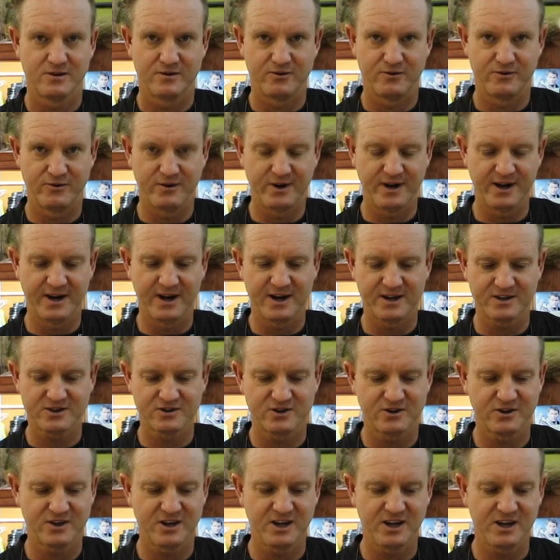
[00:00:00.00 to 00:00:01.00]
red eye
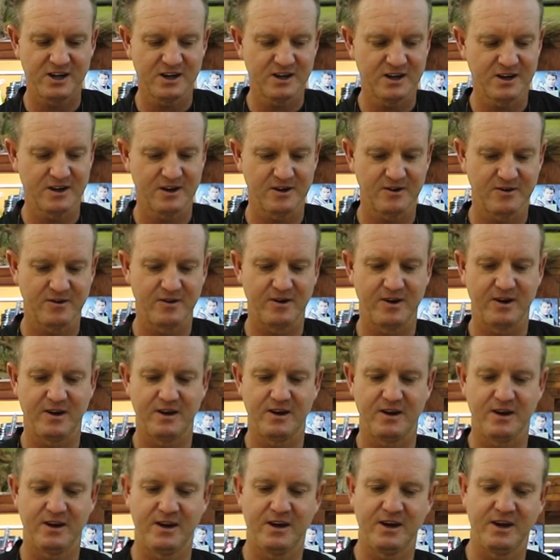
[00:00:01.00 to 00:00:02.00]
sardine,
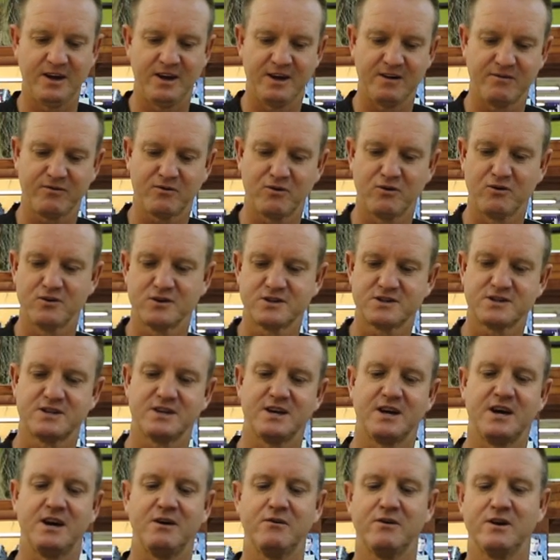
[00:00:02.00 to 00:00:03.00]
and of course
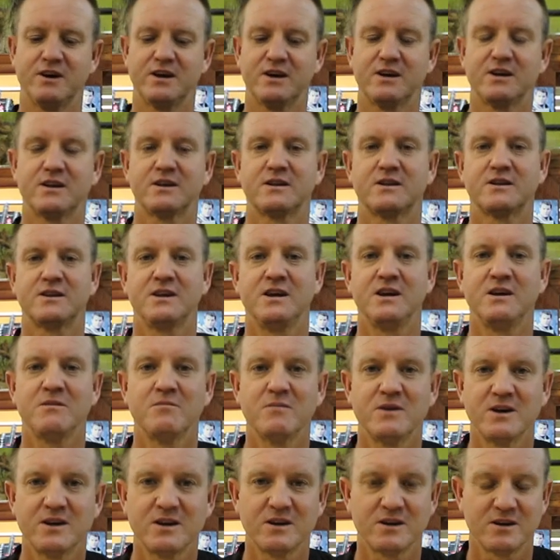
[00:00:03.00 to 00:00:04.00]
our
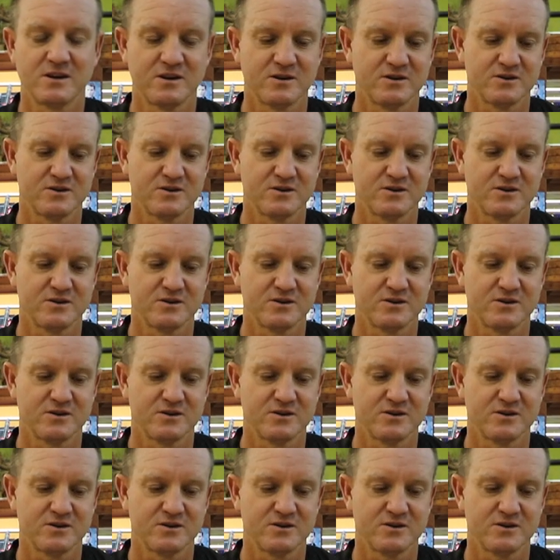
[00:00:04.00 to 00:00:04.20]
demon